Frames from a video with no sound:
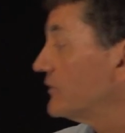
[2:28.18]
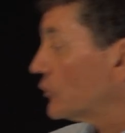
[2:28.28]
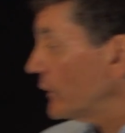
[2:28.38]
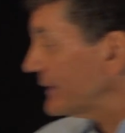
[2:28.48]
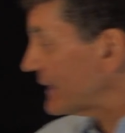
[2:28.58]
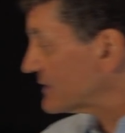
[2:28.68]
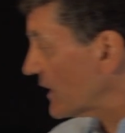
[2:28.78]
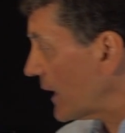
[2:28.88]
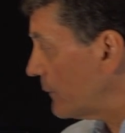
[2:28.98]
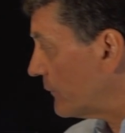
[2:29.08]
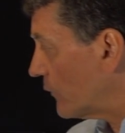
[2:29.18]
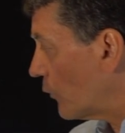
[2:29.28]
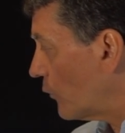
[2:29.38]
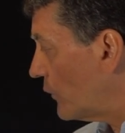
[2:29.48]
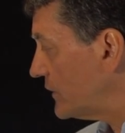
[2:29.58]
during that time,
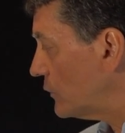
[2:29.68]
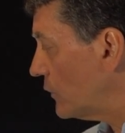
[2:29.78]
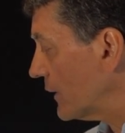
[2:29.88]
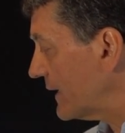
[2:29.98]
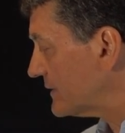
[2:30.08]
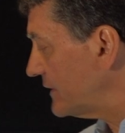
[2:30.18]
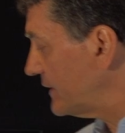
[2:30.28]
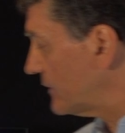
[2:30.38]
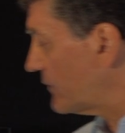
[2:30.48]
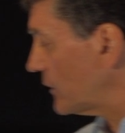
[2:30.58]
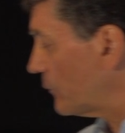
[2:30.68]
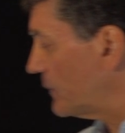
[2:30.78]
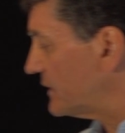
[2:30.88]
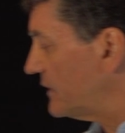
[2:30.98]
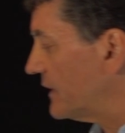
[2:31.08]
when you look at the
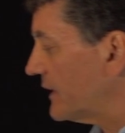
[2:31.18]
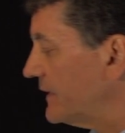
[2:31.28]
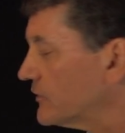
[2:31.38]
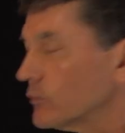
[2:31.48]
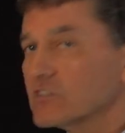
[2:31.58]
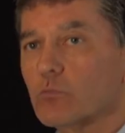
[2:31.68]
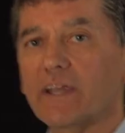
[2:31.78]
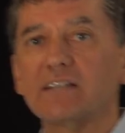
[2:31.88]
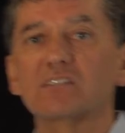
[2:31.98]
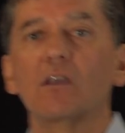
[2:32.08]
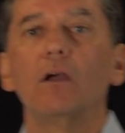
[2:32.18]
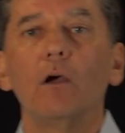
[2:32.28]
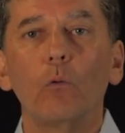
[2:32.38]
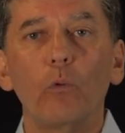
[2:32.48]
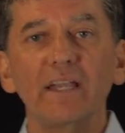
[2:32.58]
development here, interest rates
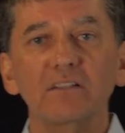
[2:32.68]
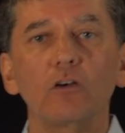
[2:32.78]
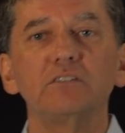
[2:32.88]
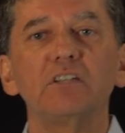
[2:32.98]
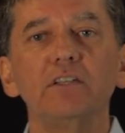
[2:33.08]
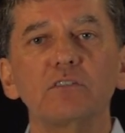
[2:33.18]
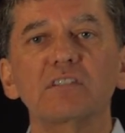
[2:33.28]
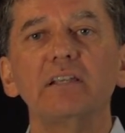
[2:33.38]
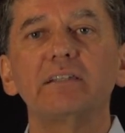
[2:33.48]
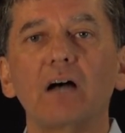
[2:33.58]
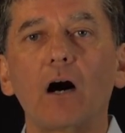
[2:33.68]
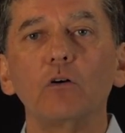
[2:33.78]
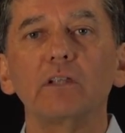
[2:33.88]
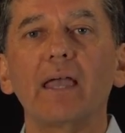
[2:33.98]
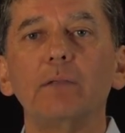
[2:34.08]
went continuously
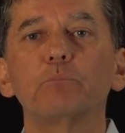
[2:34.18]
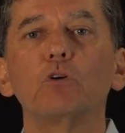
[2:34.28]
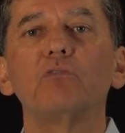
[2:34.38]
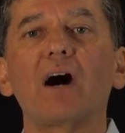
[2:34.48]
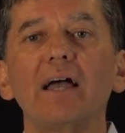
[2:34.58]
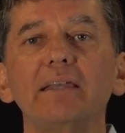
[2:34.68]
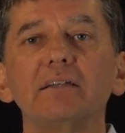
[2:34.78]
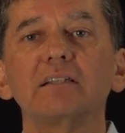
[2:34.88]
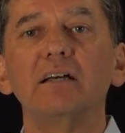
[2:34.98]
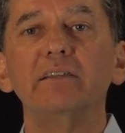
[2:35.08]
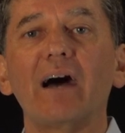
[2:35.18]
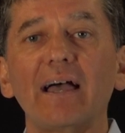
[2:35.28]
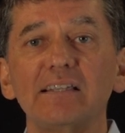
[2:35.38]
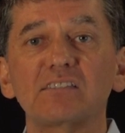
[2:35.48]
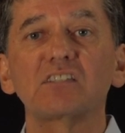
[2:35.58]
down and provided a
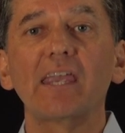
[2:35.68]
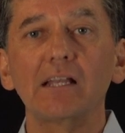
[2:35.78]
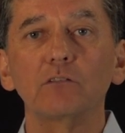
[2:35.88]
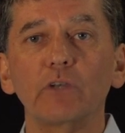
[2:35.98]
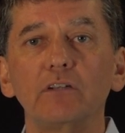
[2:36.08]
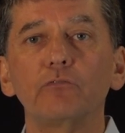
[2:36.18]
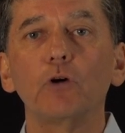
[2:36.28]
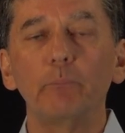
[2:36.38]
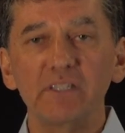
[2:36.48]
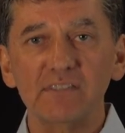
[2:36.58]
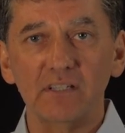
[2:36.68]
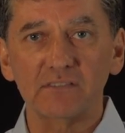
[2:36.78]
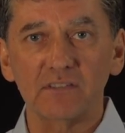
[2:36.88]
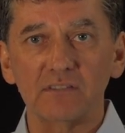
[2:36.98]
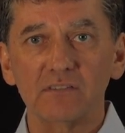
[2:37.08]
nice tailwind for
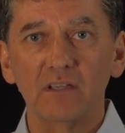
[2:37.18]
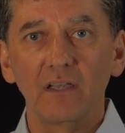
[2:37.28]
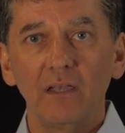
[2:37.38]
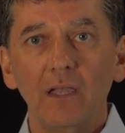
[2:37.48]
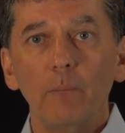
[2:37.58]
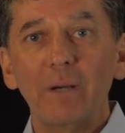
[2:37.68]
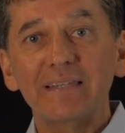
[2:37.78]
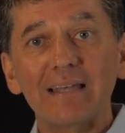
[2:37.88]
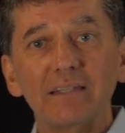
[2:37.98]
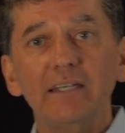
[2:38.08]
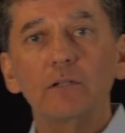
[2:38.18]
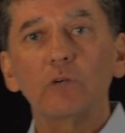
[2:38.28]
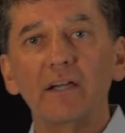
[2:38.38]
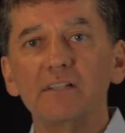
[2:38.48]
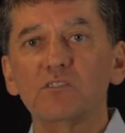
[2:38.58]
businesses. But that
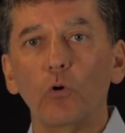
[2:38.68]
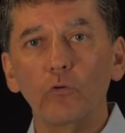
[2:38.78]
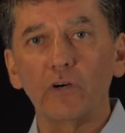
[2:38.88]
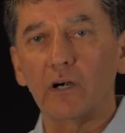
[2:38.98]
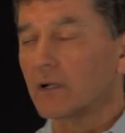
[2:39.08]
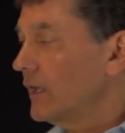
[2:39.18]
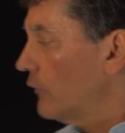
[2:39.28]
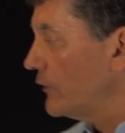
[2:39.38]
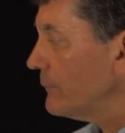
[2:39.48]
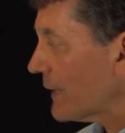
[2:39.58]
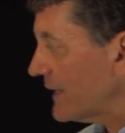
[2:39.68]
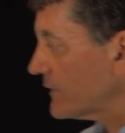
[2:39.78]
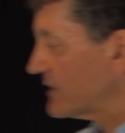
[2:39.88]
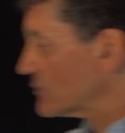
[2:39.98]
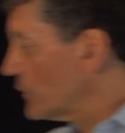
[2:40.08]
era is over. We might as